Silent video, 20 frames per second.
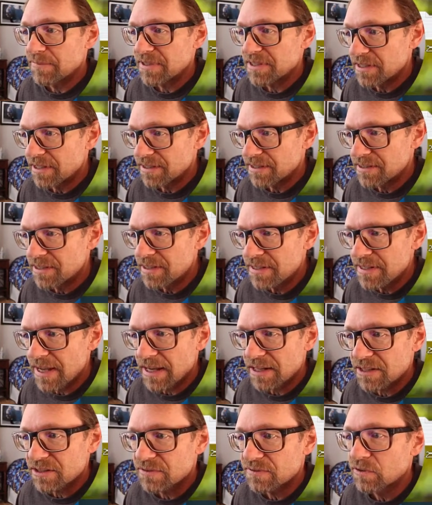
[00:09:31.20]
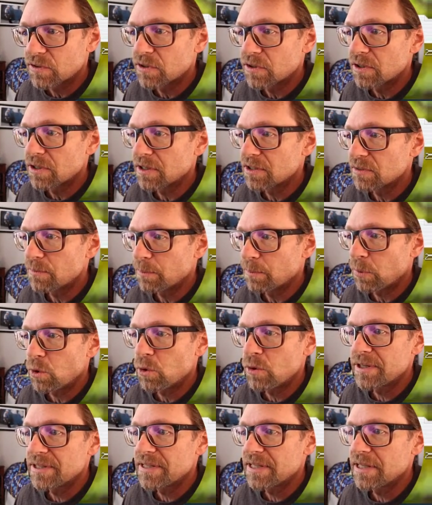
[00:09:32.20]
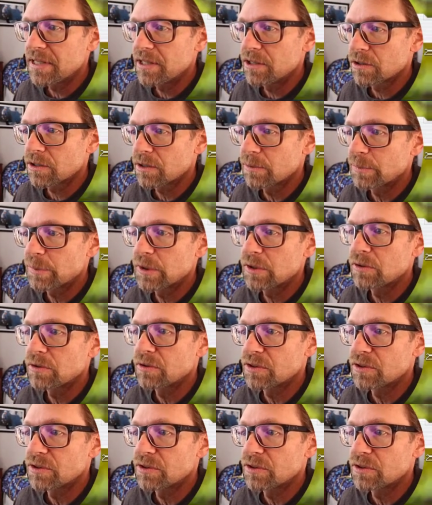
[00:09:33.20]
syntax for pointing your computer